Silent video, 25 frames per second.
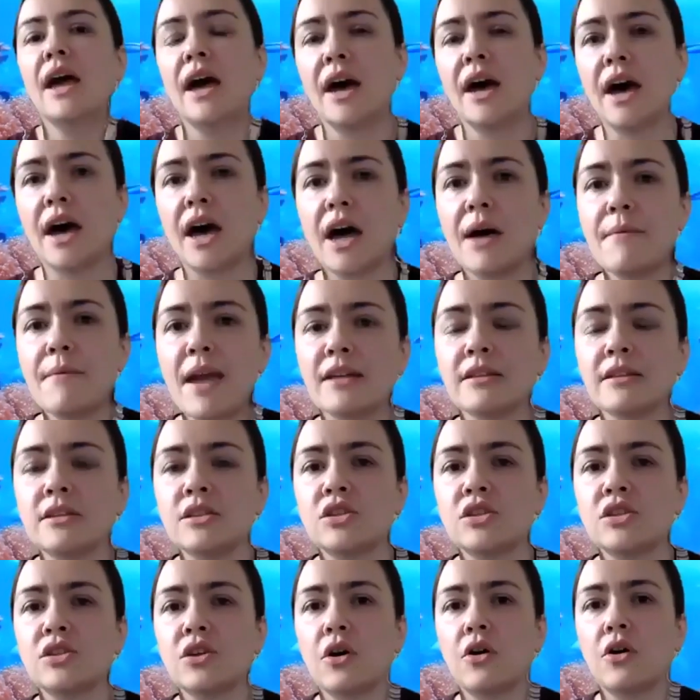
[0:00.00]
Uh, and
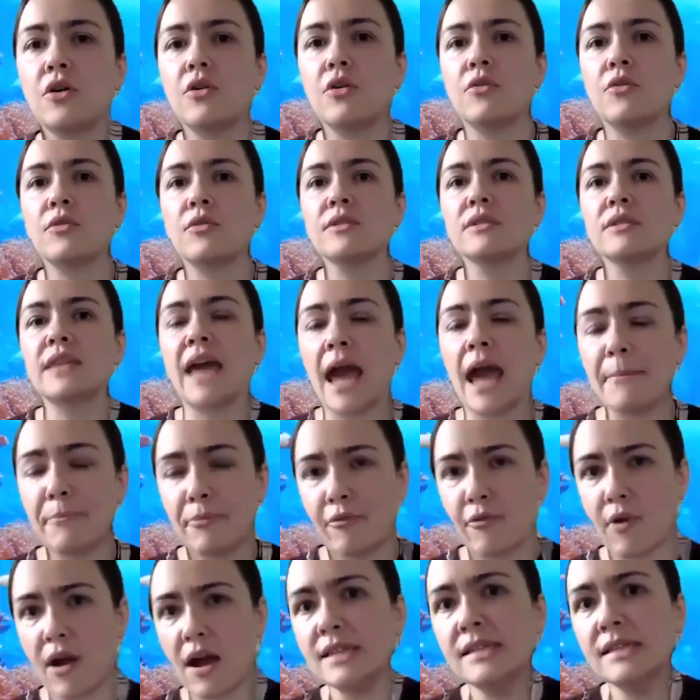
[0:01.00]
so that
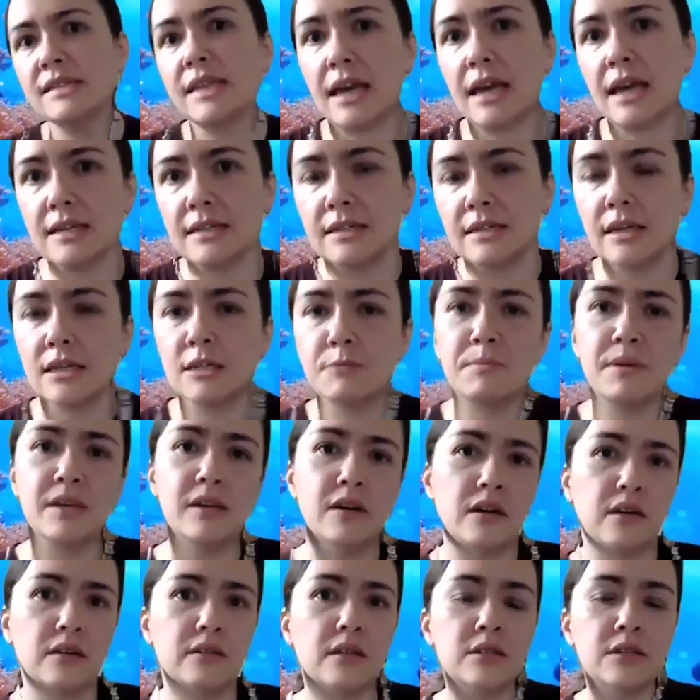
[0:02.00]
process is
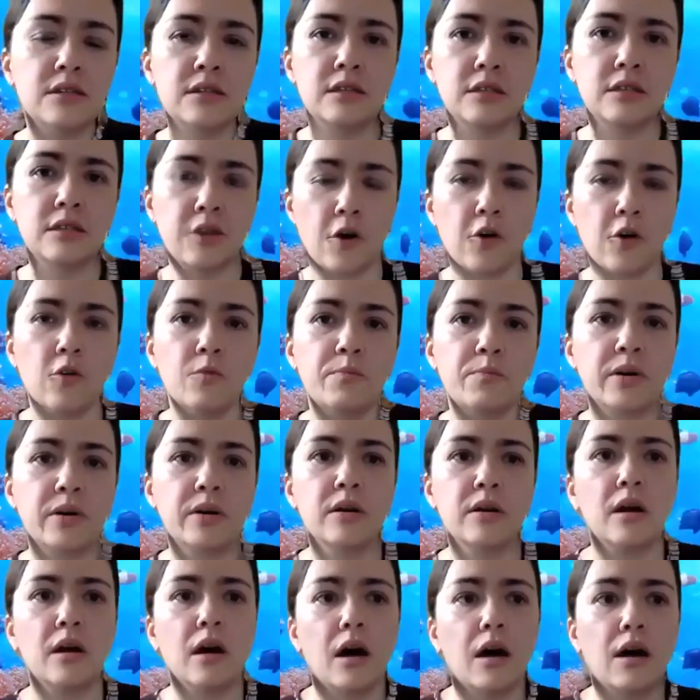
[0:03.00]
beyond the scope
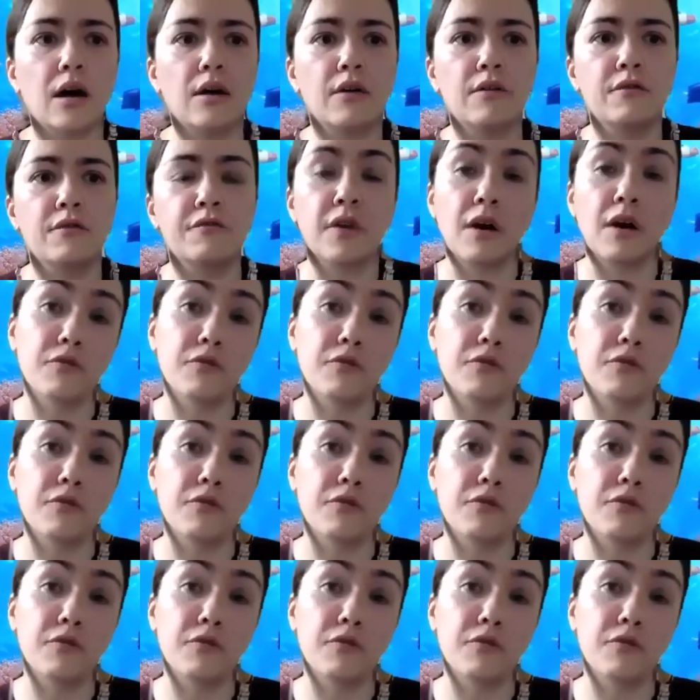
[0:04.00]
of,